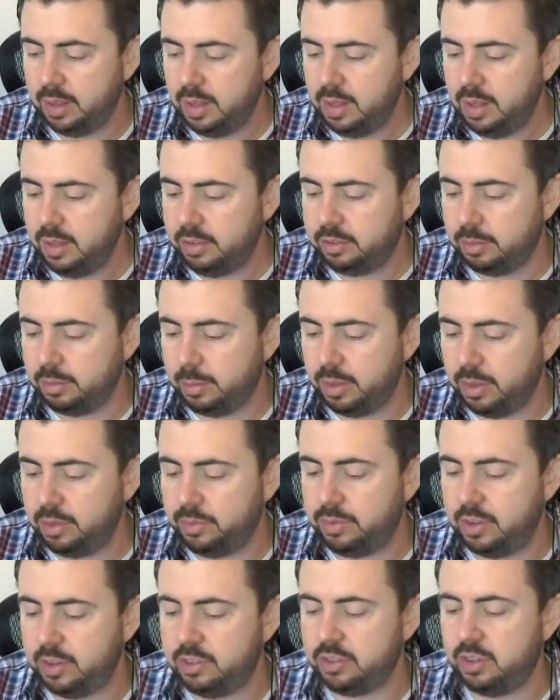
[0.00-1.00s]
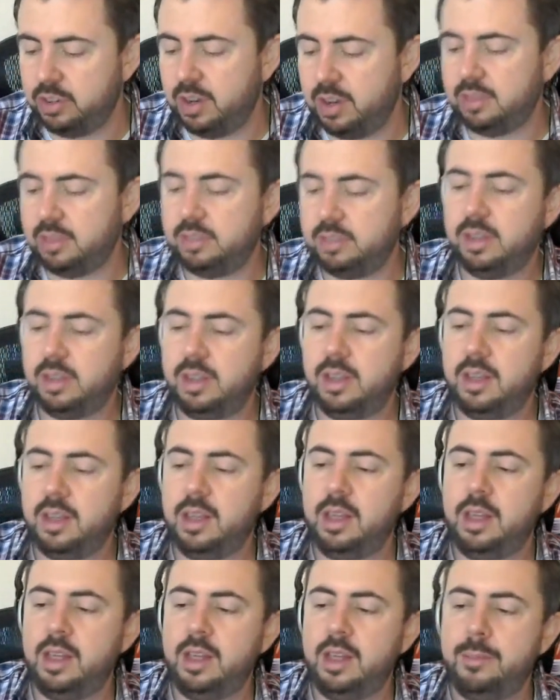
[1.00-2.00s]
Some other featurettes.
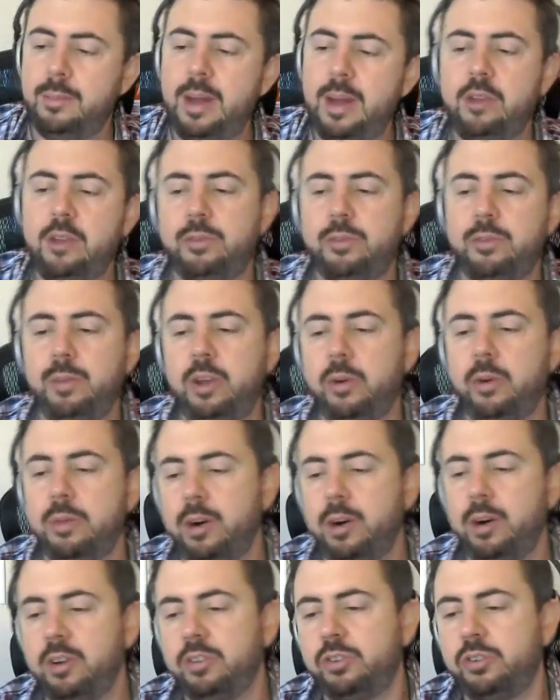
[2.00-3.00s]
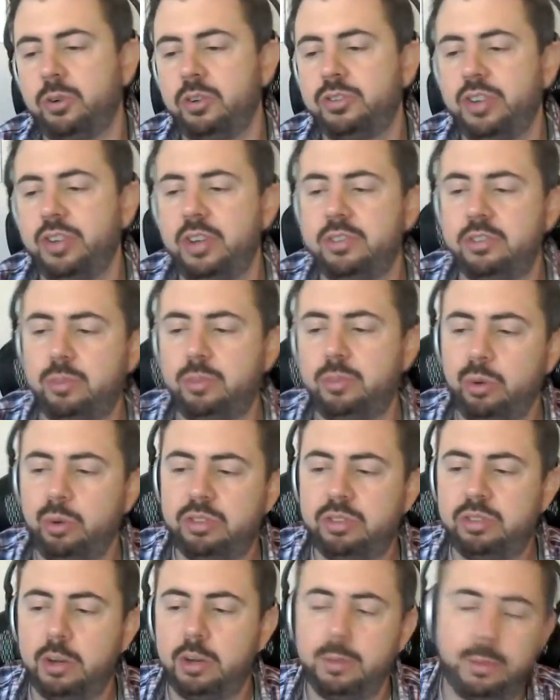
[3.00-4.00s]
Matt, you familiar with Martin Scorsese's World
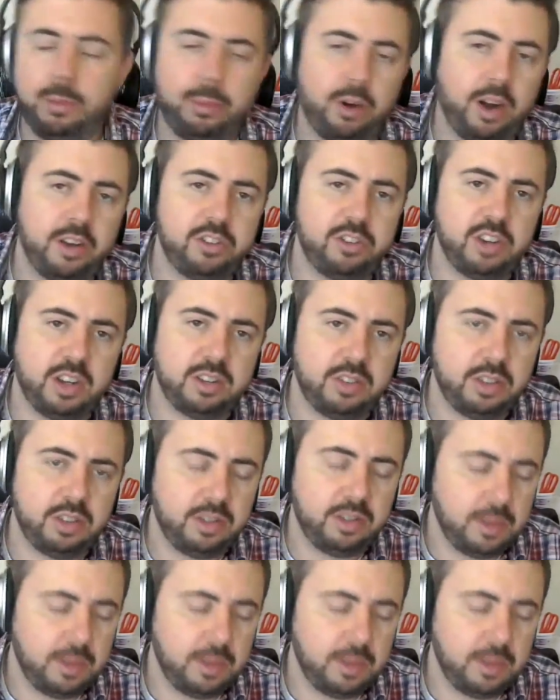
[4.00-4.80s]
Cinema Project?